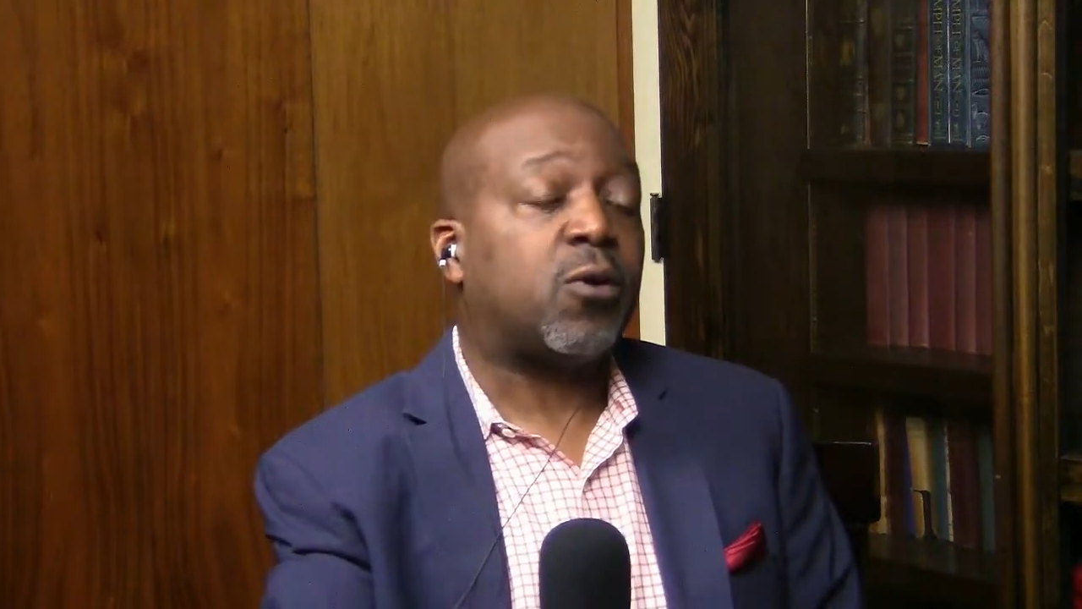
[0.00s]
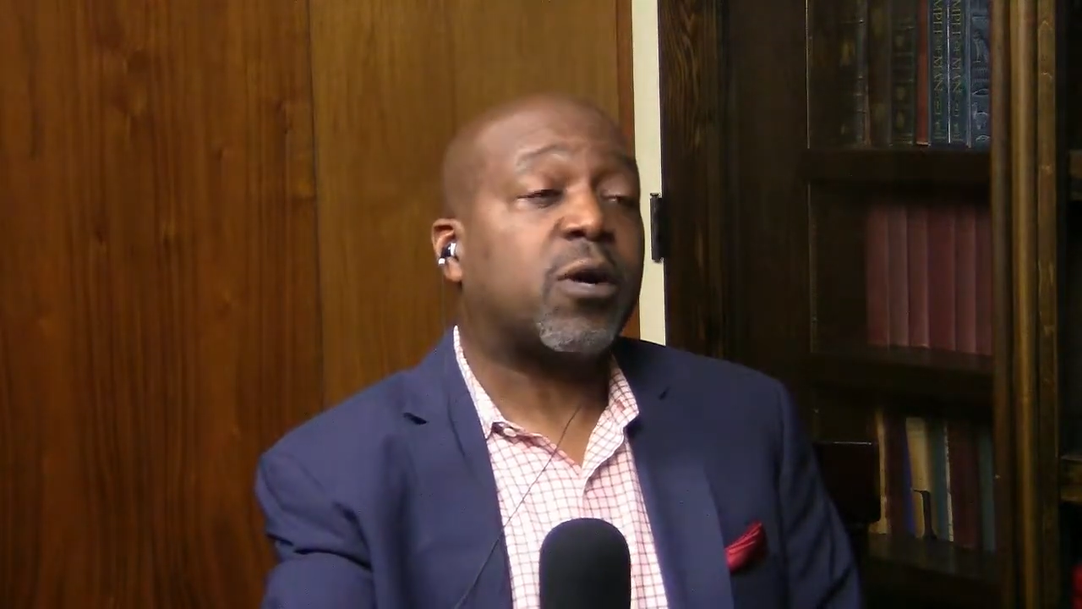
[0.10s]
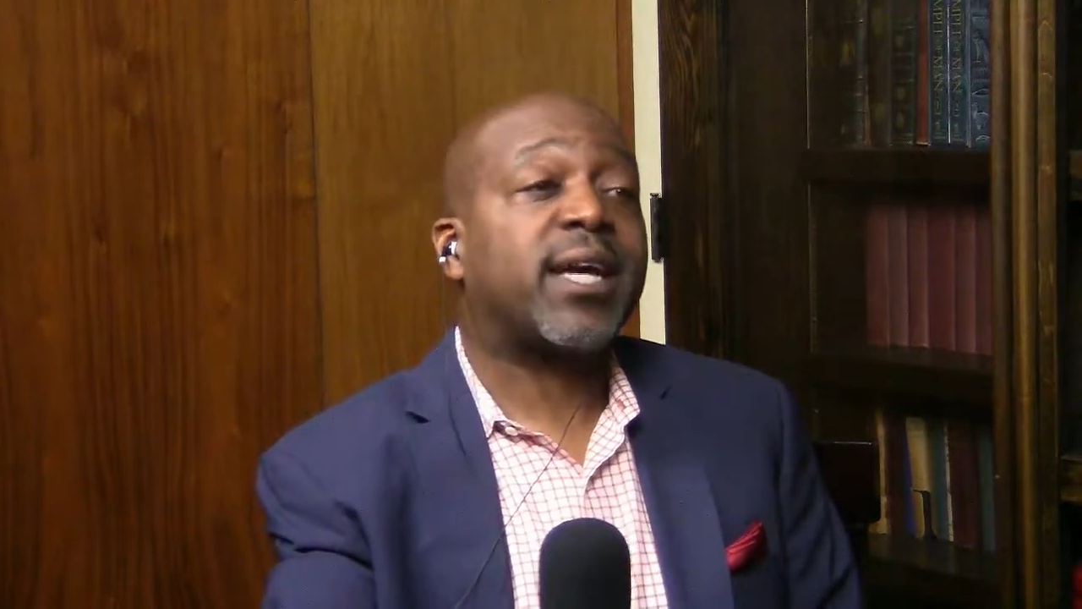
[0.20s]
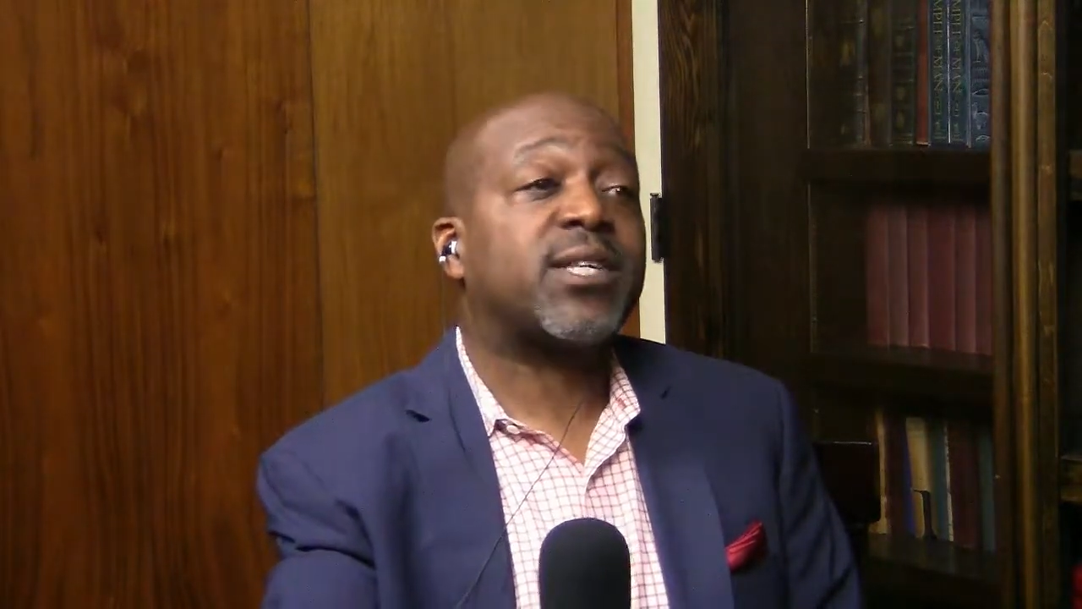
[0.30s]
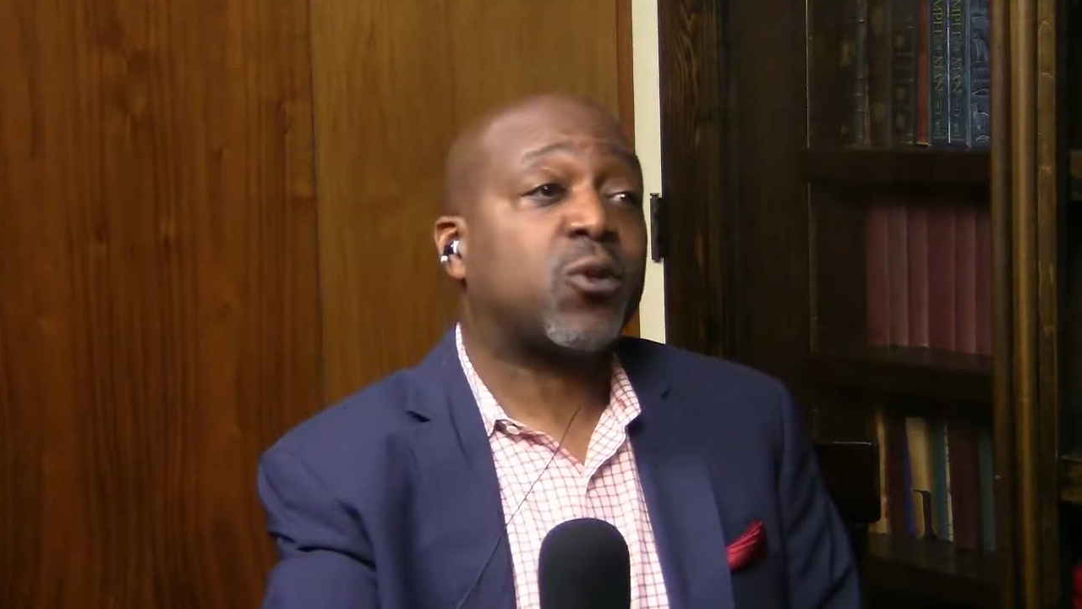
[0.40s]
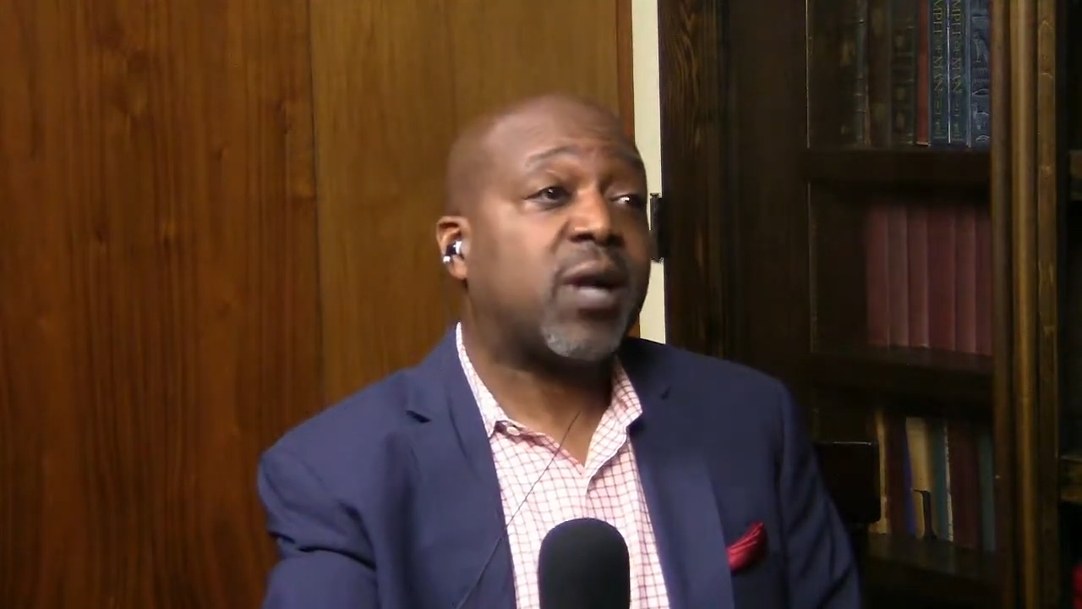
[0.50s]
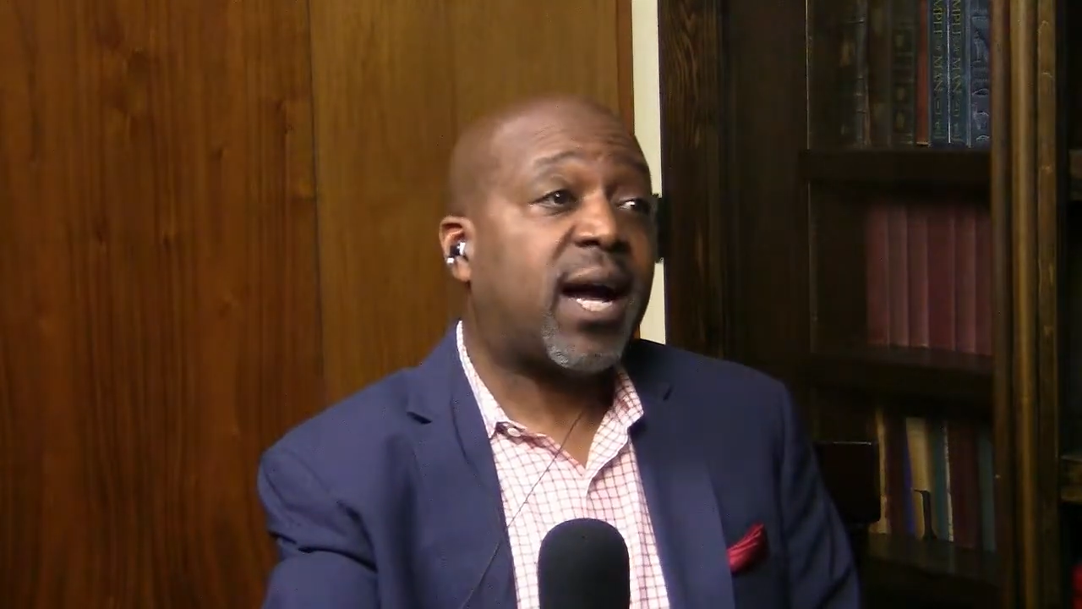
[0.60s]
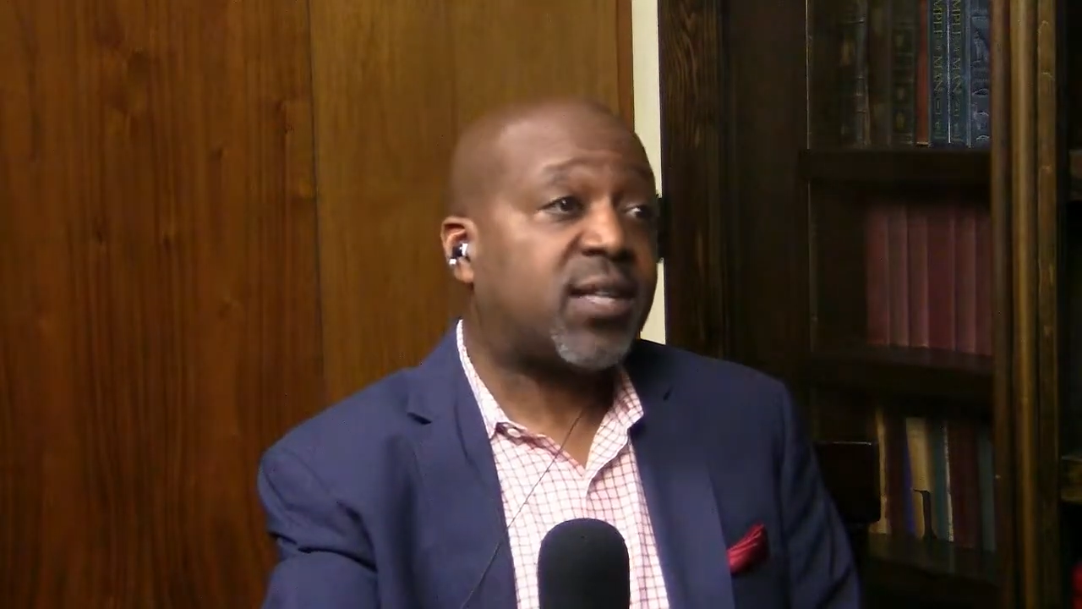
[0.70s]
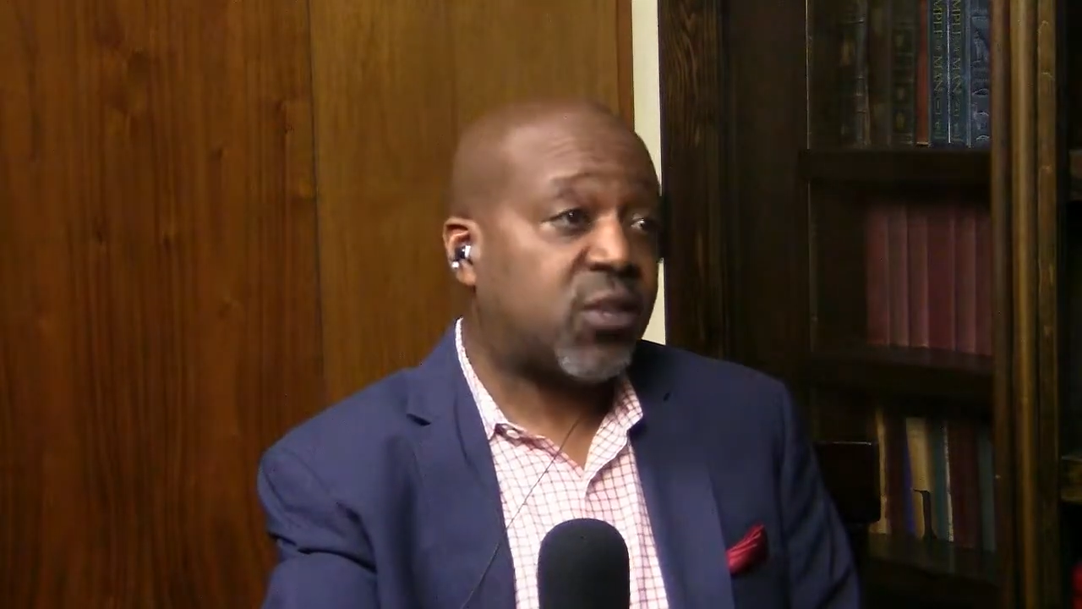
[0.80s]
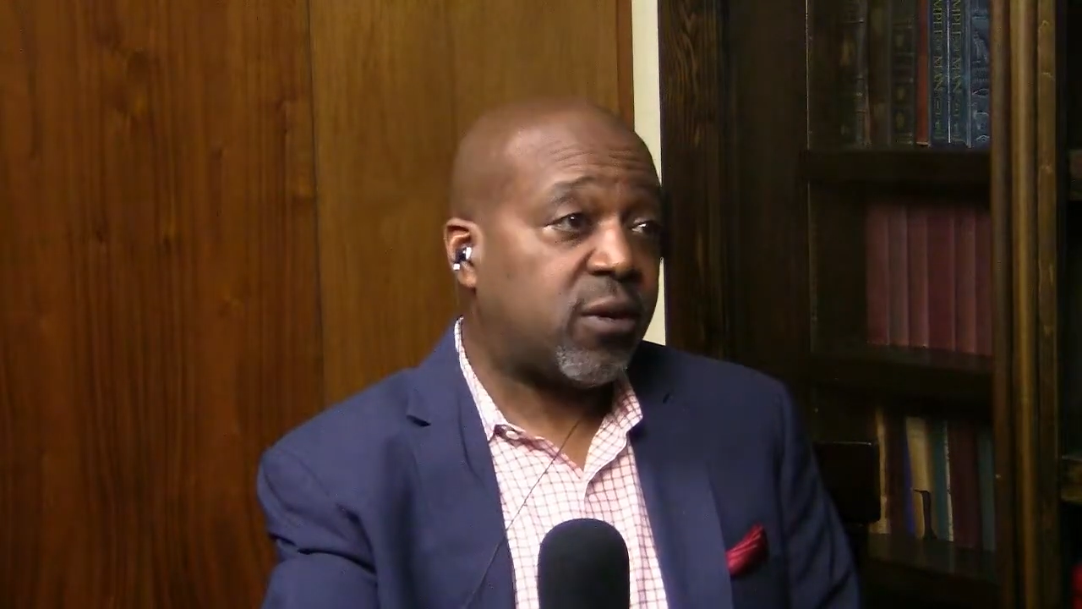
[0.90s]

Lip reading: orchestral concert,